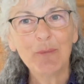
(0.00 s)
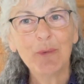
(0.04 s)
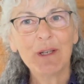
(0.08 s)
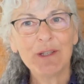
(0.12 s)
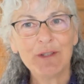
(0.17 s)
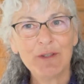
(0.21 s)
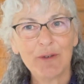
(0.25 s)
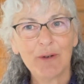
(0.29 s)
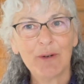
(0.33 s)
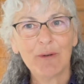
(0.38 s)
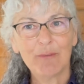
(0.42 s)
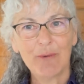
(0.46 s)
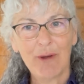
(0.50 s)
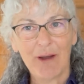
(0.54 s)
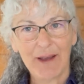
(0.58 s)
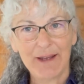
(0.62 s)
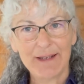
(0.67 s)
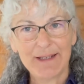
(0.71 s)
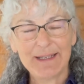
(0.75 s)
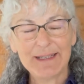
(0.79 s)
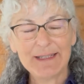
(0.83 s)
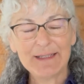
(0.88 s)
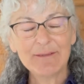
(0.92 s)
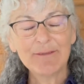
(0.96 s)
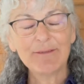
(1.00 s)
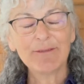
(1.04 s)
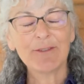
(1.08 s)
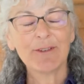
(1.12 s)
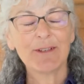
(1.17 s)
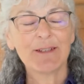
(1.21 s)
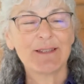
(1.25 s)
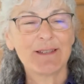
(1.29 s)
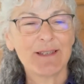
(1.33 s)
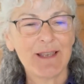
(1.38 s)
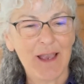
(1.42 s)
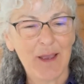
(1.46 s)
when you're riding, for
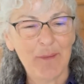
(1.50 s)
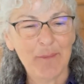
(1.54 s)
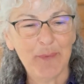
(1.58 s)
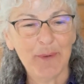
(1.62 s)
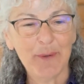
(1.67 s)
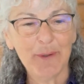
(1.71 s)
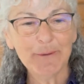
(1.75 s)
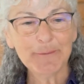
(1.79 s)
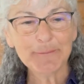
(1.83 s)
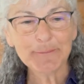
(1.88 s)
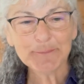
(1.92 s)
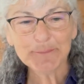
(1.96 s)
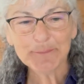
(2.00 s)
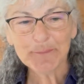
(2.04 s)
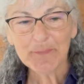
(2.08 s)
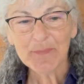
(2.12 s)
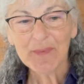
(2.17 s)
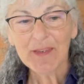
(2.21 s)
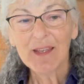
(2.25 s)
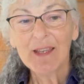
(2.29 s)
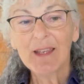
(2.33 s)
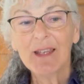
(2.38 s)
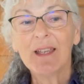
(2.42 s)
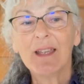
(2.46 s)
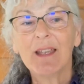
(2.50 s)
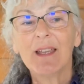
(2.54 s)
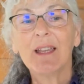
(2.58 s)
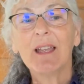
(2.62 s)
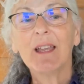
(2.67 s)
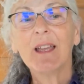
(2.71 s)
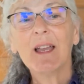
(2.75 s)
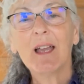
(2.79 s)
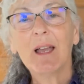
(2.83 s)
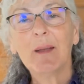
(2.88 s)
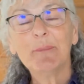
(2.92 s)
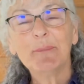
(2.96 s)
example,
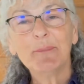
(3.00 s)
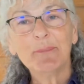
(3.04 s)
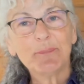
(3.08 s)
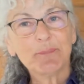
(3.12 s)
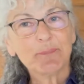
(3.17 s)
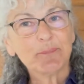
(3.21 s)
and